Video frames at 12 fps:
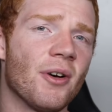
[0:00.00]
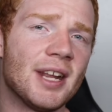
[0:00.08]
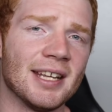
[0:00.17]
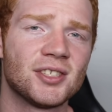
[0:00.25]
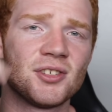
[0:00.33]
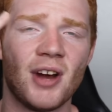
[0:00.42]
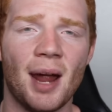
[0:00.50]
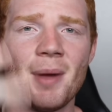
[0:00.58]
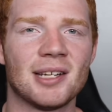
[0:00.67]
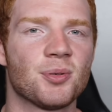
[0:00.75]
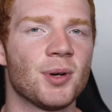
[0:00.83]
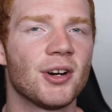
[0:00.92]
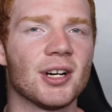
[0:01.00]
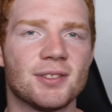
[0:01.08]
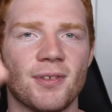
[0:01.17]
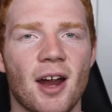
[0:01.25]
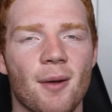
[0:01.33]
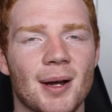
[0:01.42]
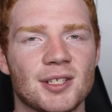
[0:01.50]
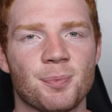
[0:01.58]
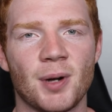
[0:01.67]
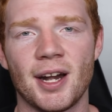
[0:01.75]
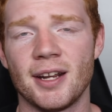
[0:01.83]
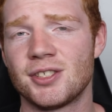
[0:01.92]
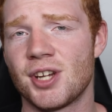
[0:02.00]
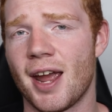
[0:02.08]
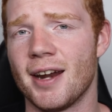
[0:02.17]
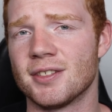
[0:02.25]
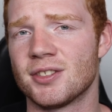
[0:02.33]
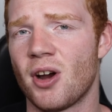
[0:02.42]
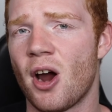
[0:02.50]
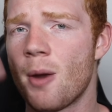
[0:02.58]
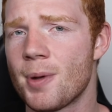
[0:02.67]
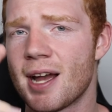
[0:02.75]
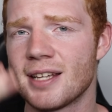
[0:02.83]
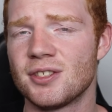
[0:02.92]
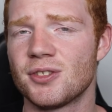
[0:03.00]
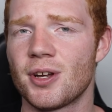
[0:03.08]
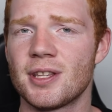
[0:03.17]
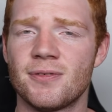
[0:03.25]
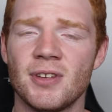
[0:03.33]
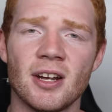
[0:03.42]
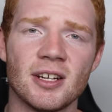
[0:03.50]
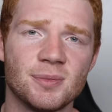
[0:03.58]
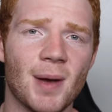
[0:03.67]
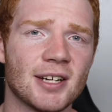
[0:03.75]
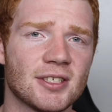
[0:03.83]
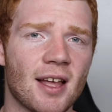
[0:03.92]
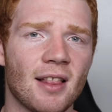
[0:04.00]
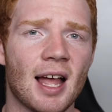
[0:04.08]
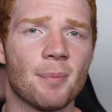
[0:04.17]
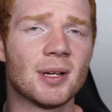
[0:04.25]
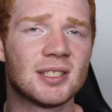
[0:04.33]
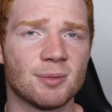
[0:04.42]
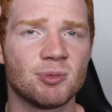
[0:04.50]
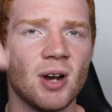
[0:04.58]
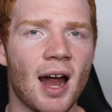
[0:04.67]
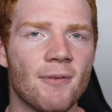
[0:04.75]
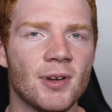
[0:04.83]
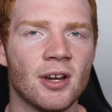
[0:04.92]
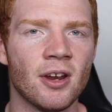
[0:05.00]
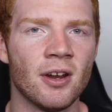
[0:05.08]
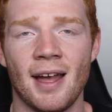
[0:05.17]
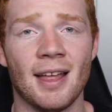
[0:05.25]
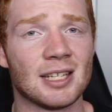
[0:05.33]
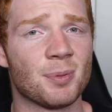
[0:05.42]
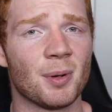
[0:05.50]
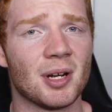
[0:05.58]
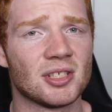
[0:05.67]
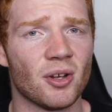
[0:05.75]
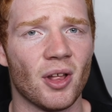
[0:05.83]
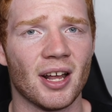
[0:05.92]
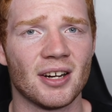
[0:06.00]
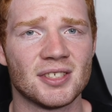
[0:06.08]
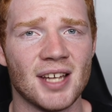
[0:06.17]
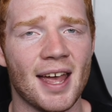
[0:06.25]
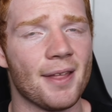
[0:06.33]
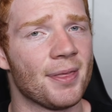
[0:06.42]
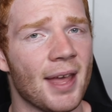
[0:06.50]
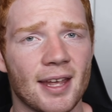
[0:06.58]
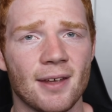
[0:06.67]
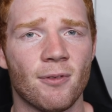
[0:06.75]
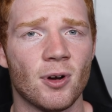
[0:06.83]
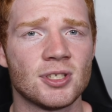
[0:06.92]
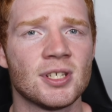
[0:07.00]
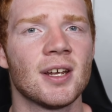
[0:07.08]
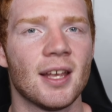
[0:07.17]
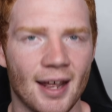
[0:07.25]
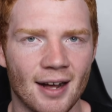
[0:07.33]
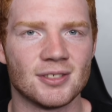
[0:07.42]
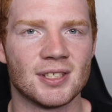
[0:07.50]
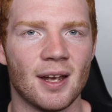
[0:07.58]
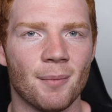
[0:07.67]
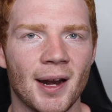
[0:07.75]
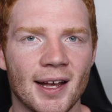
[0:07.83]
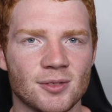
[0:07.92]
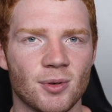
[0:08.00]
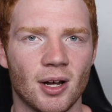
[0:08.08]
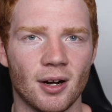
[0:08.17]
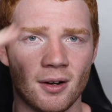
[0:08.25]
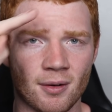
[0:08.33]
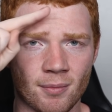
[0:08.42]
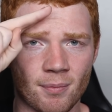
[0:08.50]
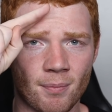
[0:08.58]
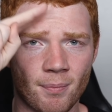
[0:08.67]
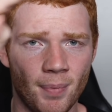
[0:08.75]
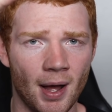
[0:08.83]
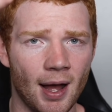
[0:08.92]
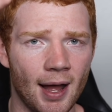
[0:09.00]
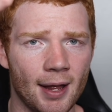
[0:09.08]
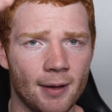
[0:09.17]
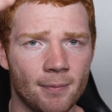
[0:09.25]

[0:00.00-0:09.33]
on Instagram and Twitter is very much appreciated. So I hope you guys enjoyed this video. Smash that like button, subscribe if you're new. And that's pretty much all I gotta say. Thank you for watching, and I'll see you in the next one. Bye.